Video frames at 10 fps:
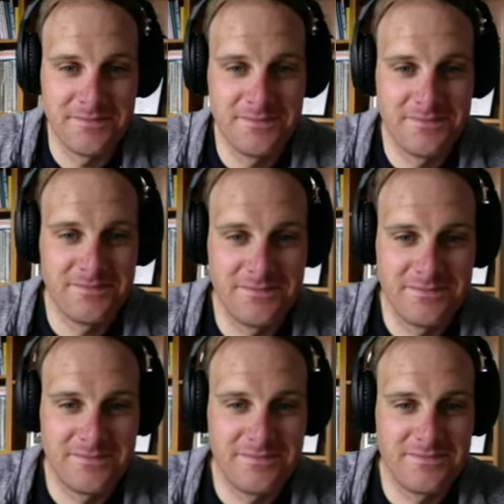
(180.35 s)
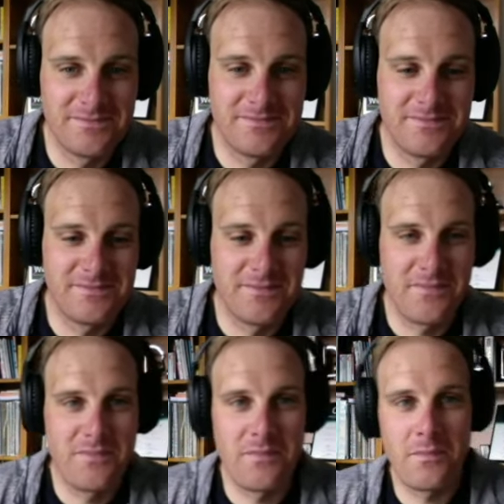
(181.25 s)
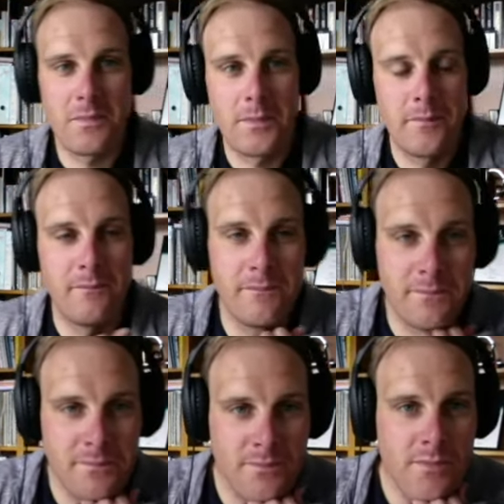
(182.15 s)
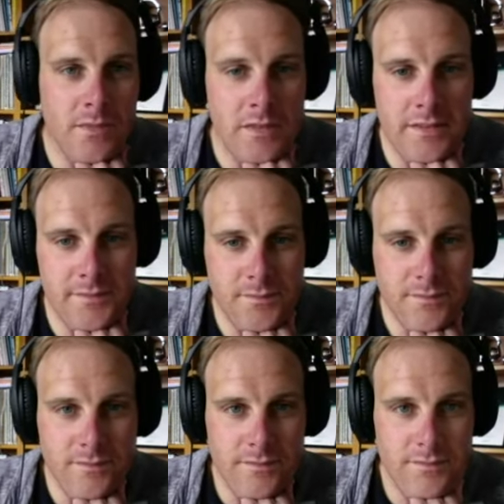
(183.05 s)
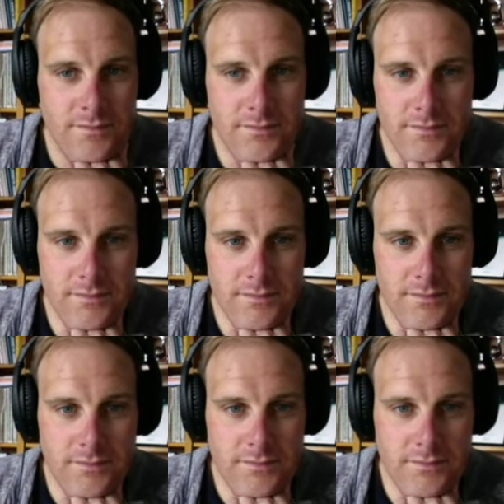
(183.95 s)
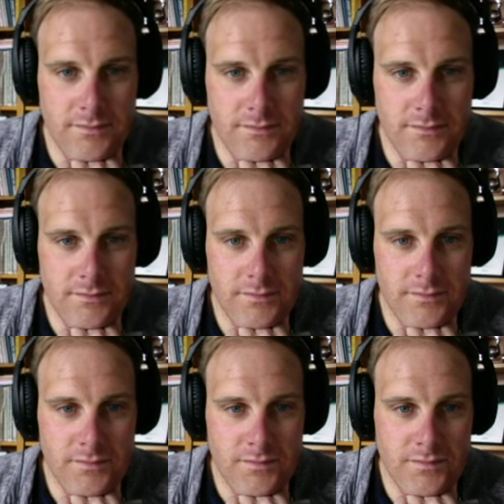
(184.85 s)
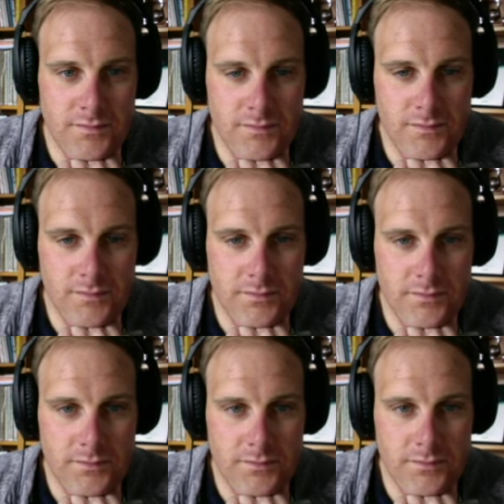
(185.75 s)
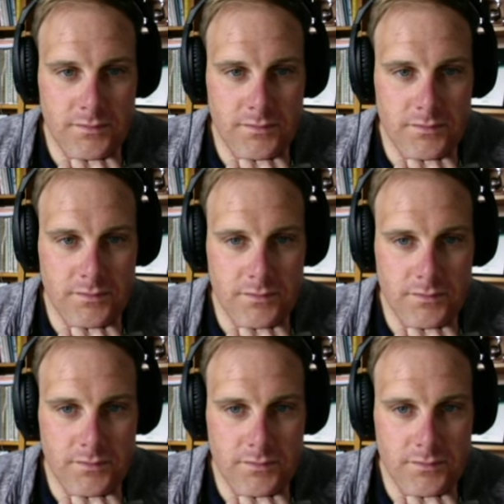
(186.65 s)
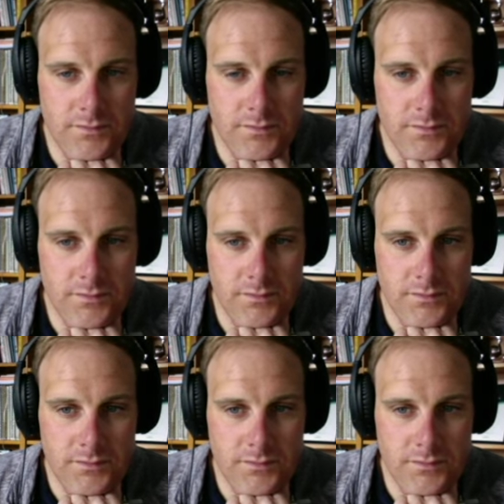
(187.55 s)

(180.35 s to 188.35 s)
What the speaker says: No words are spoken by the person on screen.